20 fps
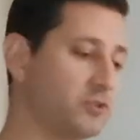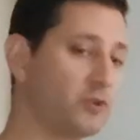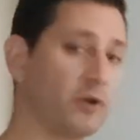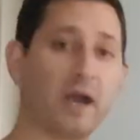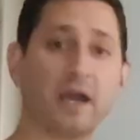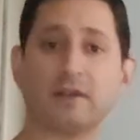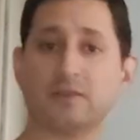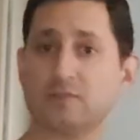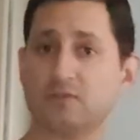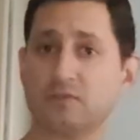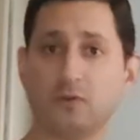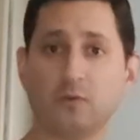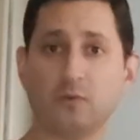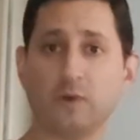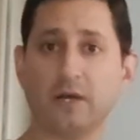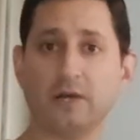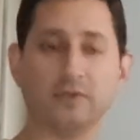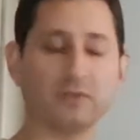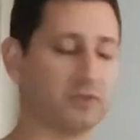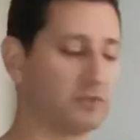track so
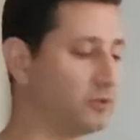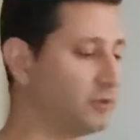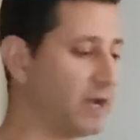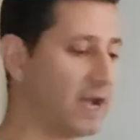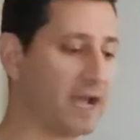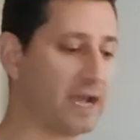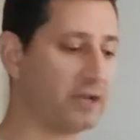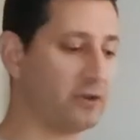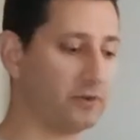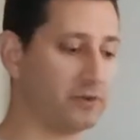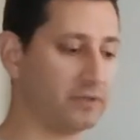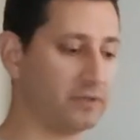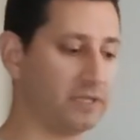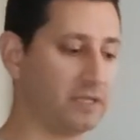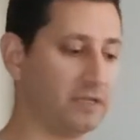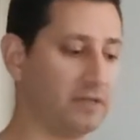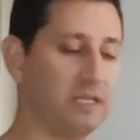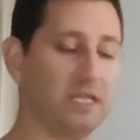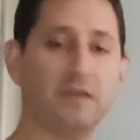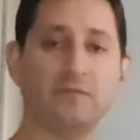well, so
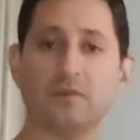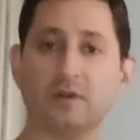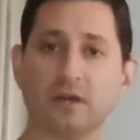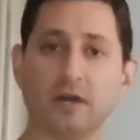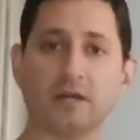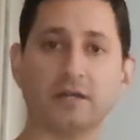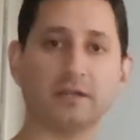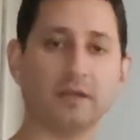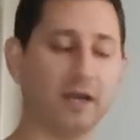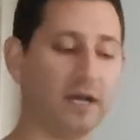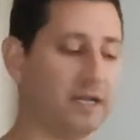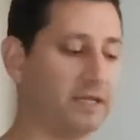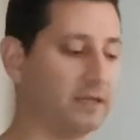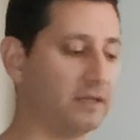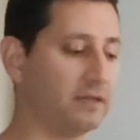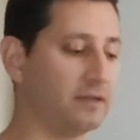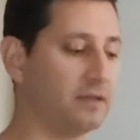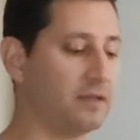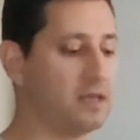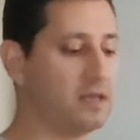accurately, even
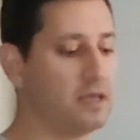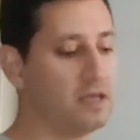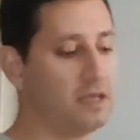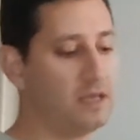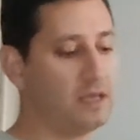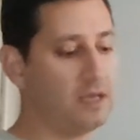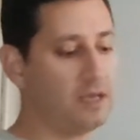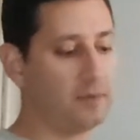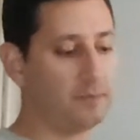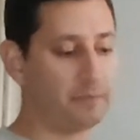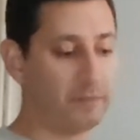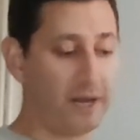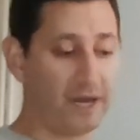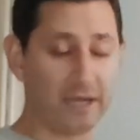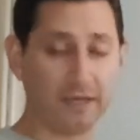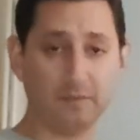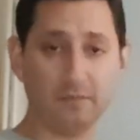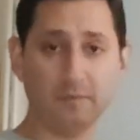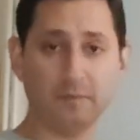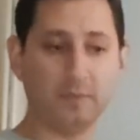unguided.
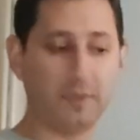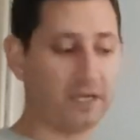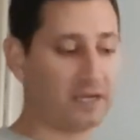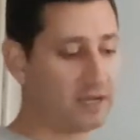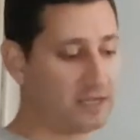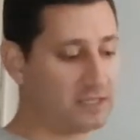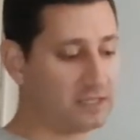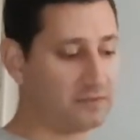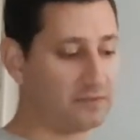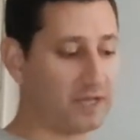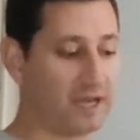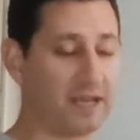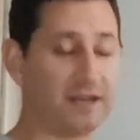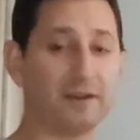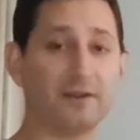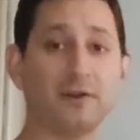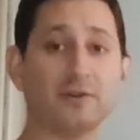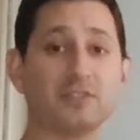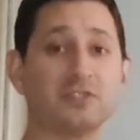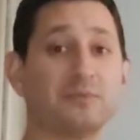But because of
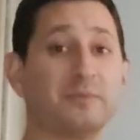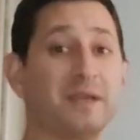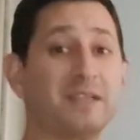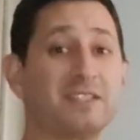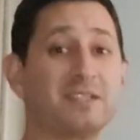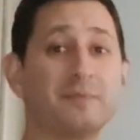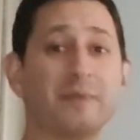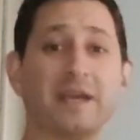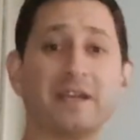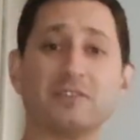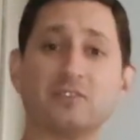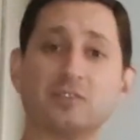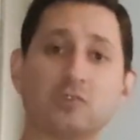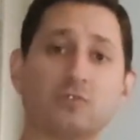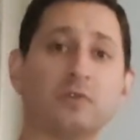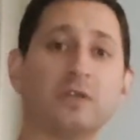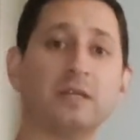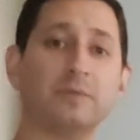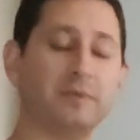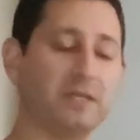that, it also makes them
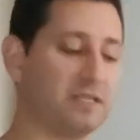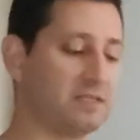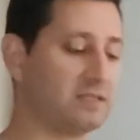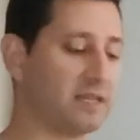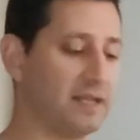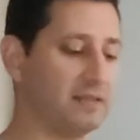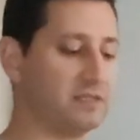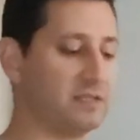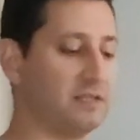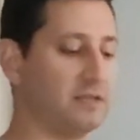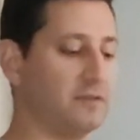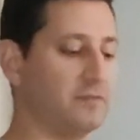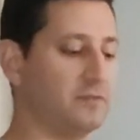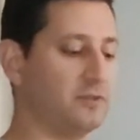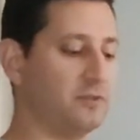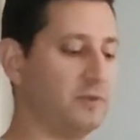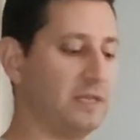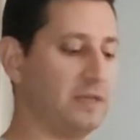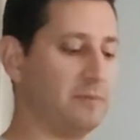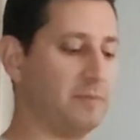extremely
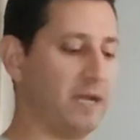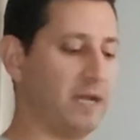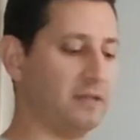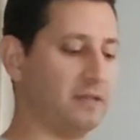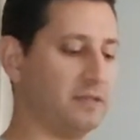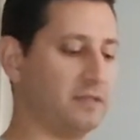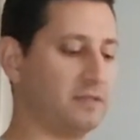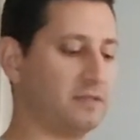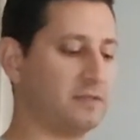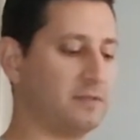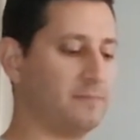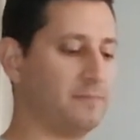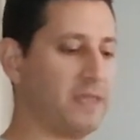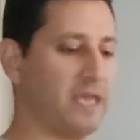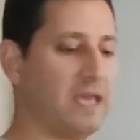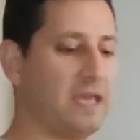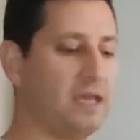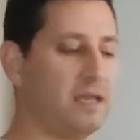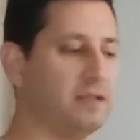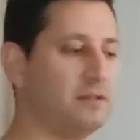sensitive to imbalance.
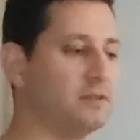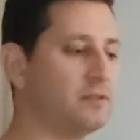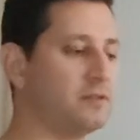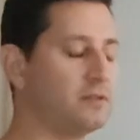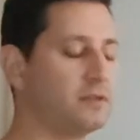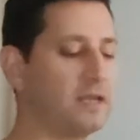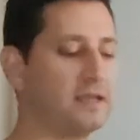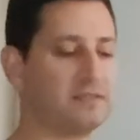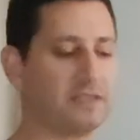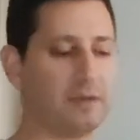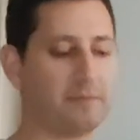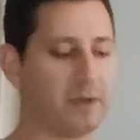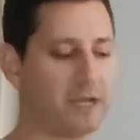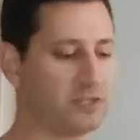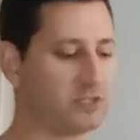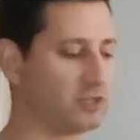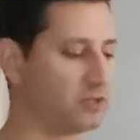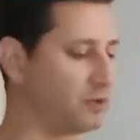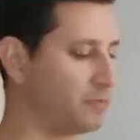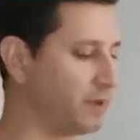And as I
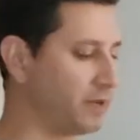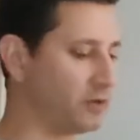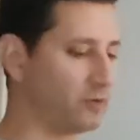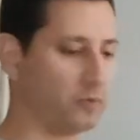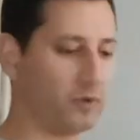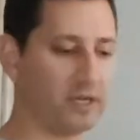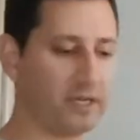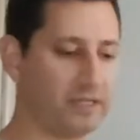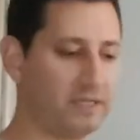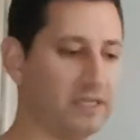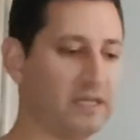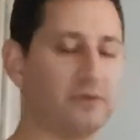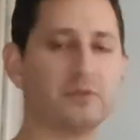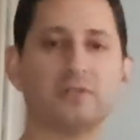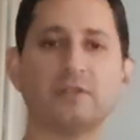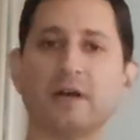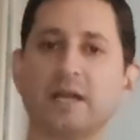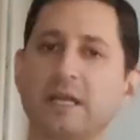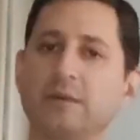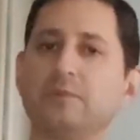mentioned, no matter what I did, I
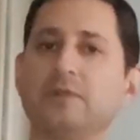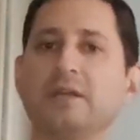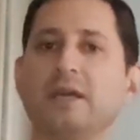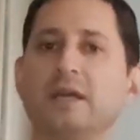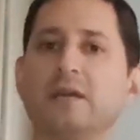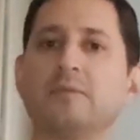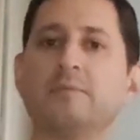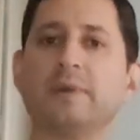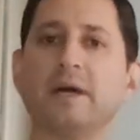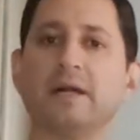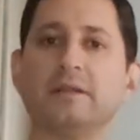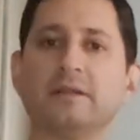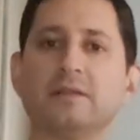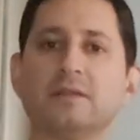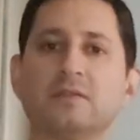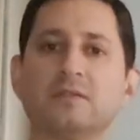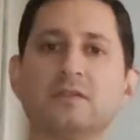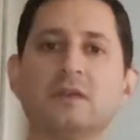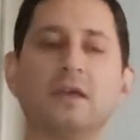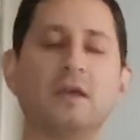was not able to get
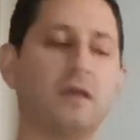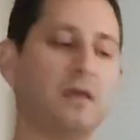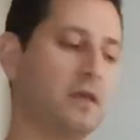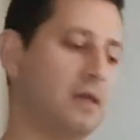imbalance